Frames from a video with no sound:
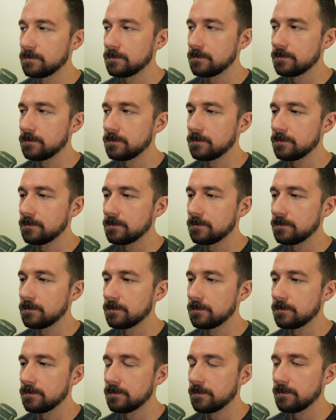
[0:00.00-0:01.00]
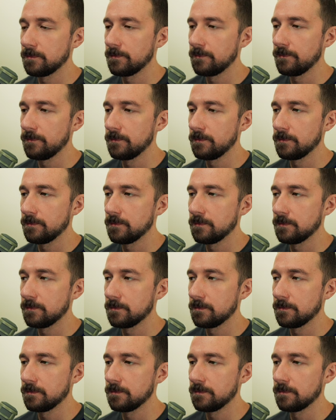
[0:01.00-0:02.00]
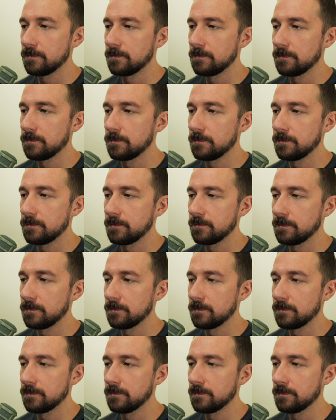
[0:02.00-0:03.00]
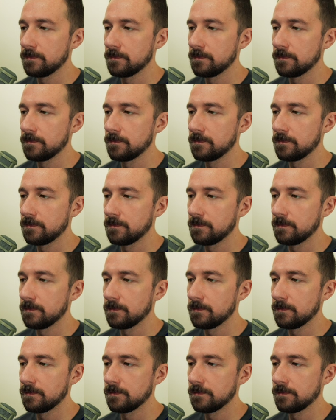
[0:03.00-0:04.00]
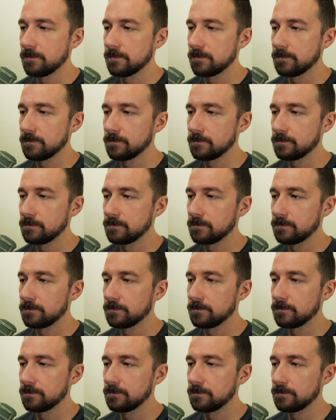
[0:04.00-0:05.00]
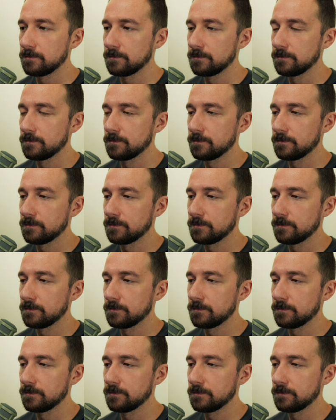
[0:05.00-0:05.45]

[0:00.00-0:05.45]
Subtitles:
Nothing is said.